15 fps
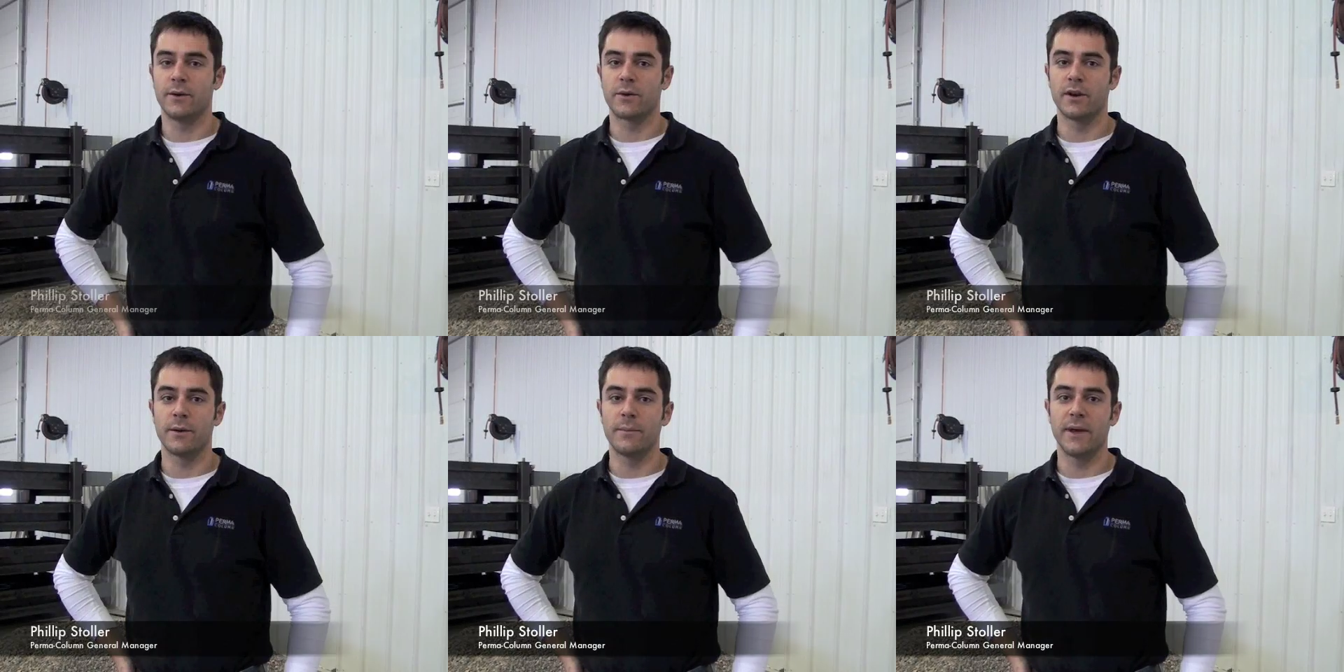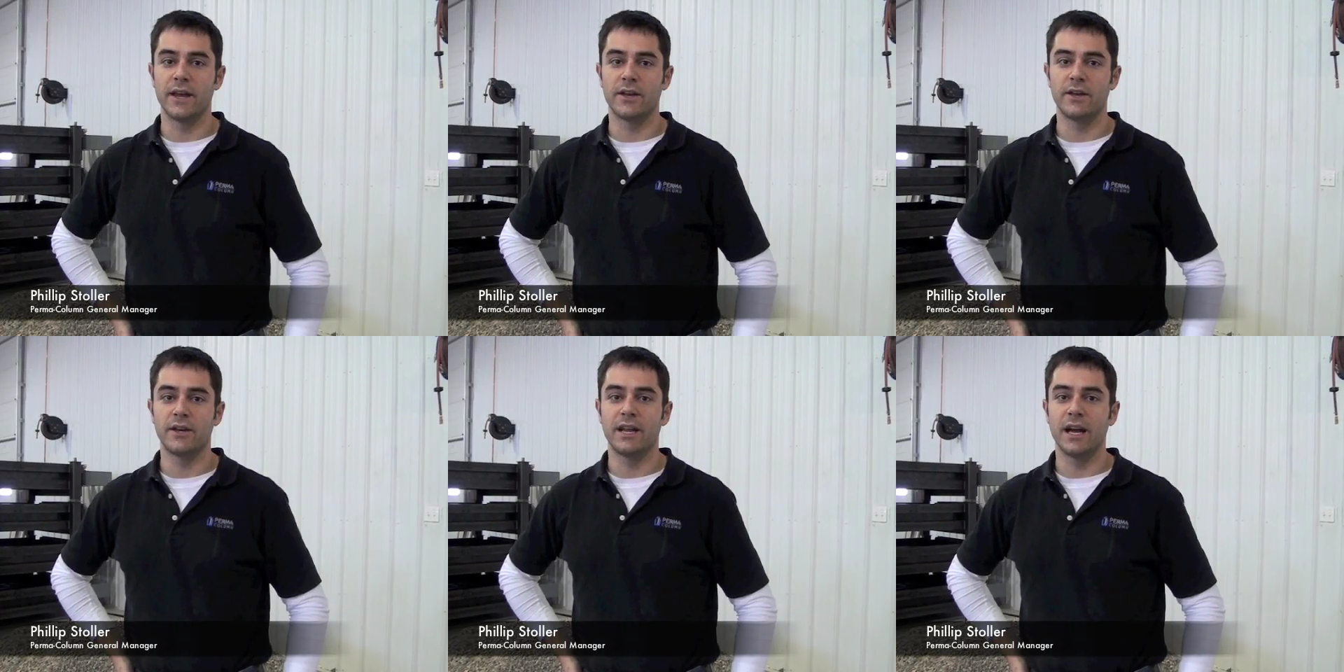order to
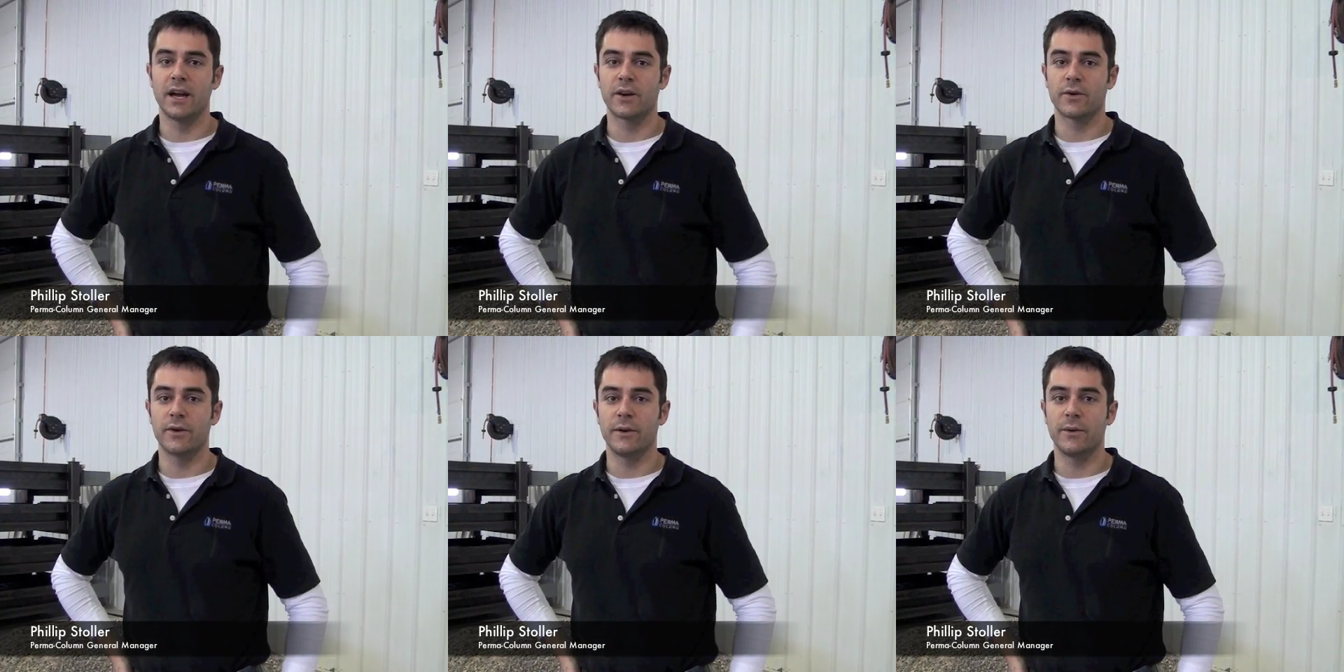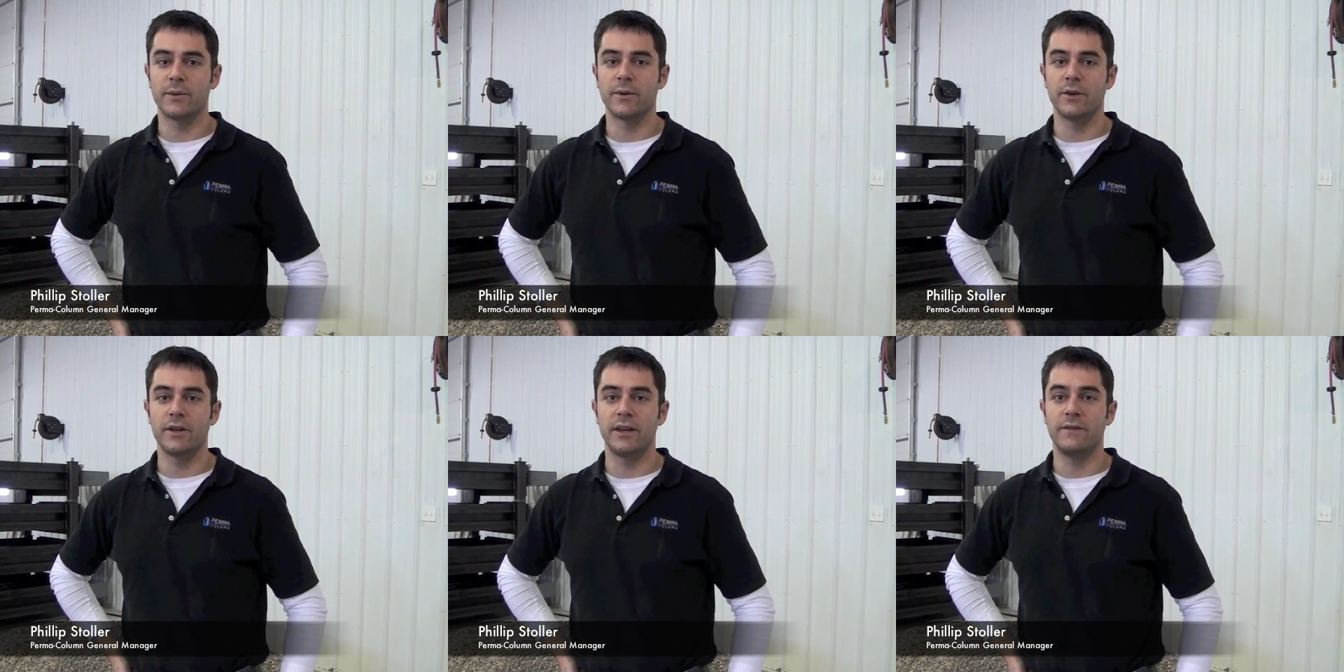make good concrete, we
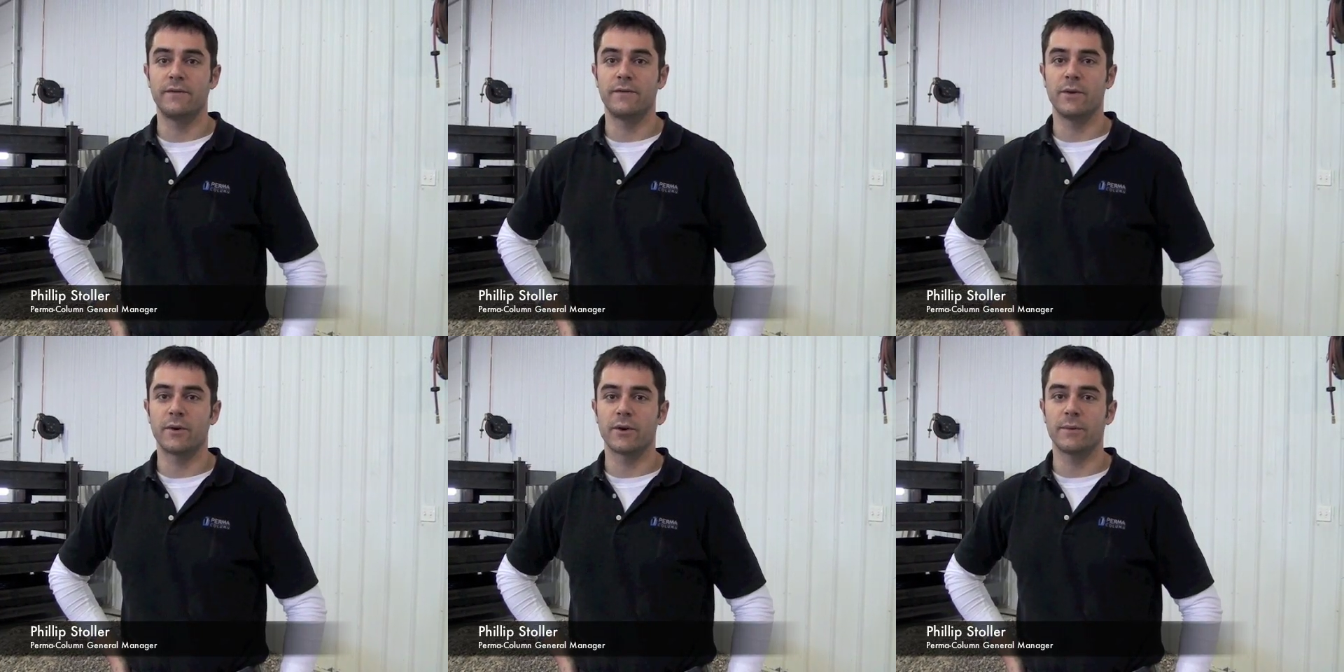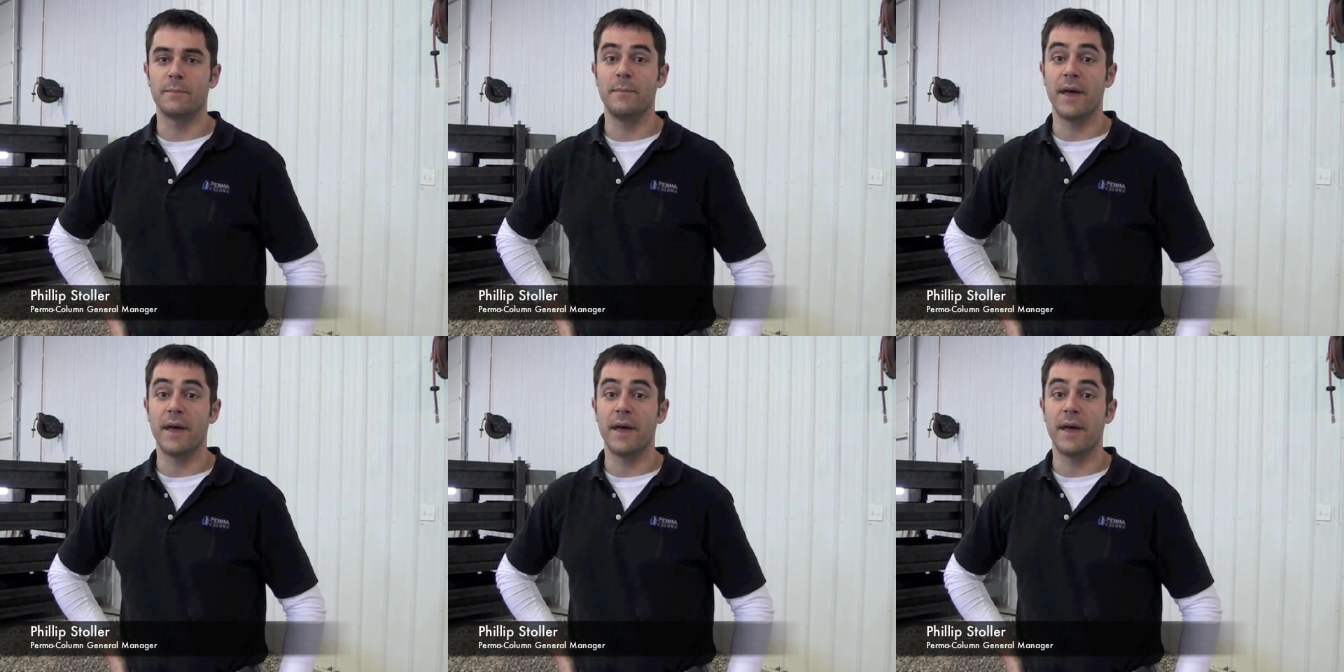really need four